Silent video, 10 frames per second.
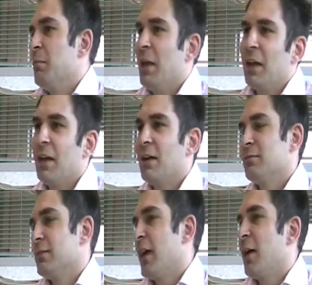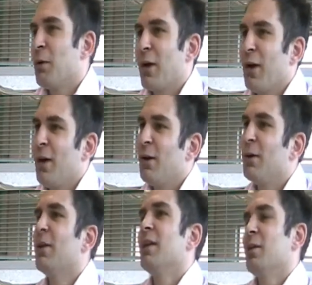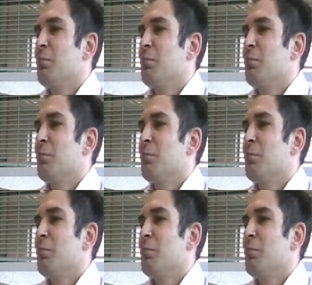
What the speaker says: beer, alcohol,